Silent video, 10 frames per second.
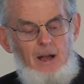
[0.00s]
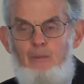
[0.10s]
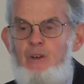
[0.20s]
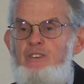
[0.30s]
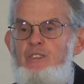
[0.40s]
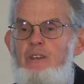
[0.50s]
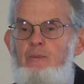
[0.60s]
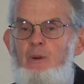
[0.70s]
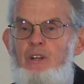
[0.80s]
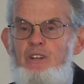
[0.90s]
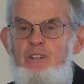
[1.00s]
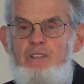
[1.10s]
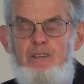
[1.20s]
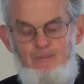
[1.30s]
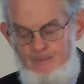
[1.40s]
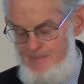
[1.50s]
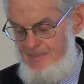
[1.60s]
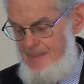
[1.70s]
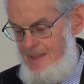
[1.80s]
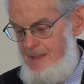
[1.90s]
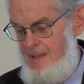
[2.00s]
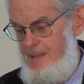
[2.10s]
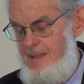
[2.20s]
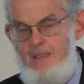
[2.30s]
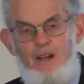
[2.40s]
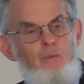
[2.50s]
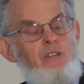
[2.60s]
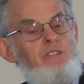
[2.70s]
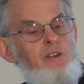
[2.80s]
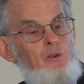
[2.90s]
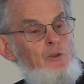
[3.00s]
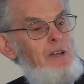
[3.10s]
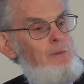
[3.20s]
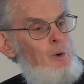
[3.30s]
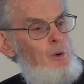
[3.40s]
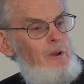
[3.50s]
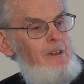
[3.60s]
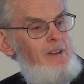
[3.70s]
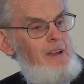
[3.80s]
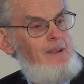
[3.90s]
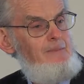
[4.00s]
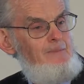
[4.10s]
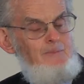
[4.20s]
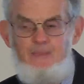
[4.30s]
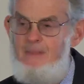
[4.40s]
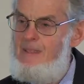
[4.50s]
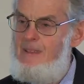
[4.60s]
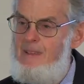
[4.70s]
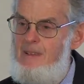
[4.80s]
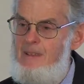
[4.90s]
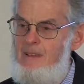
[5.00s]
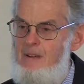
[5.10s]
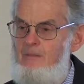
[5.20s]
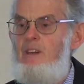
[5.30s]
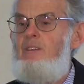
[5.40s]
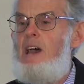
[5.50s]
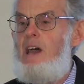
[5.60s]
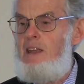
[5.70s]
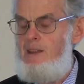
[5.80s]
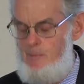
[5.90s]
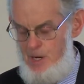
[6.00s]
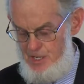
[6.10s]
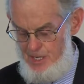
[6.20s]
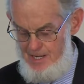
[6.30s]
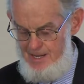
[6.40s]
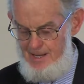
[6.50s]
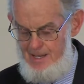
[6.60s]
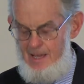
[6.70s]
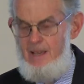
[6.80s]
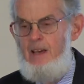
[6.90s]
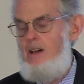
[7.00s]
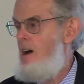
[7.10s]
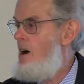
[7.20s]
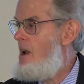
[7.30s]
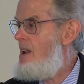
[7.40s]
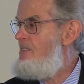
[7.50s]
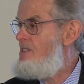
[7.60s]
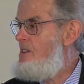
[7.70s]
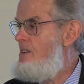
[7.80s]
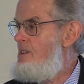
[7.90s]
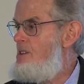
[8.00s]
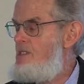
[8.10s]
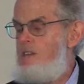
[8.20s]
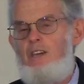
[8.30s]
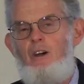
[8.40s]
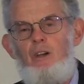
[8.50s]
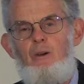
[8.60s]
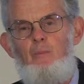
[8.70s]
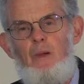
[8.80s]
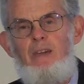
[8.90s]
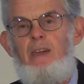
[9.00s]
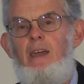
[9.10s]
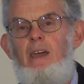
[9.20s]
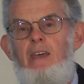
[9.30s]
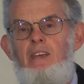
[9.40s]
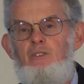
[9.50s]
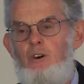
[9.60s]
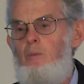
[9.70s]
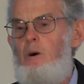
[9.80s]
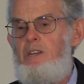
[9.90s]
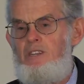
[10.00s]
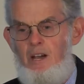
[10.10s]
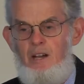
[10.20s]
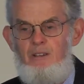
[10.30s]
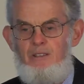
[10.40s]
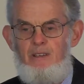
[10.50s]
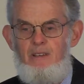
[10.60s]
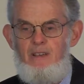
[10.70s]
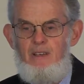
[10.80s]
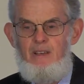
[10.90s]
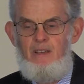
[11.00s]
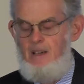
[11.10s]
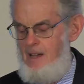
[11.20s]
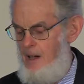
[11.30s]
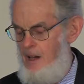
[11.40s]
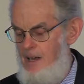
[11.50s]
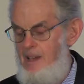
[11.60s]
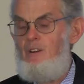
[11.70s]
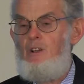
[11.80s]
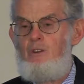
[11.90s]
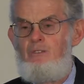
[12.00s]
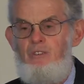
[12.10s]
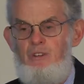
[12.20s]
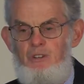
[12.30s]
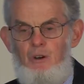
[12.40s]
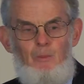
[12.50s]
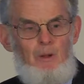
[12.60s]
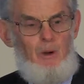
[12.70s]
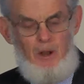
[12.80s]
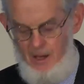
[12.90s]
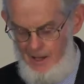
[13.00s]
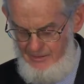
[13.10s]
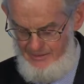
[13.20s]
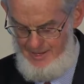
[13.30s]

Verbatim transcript: I missed the depressions. I missed the Korean War even. Never had a depression. I left university, I could pick any job I chose. I never looked for a job in my life.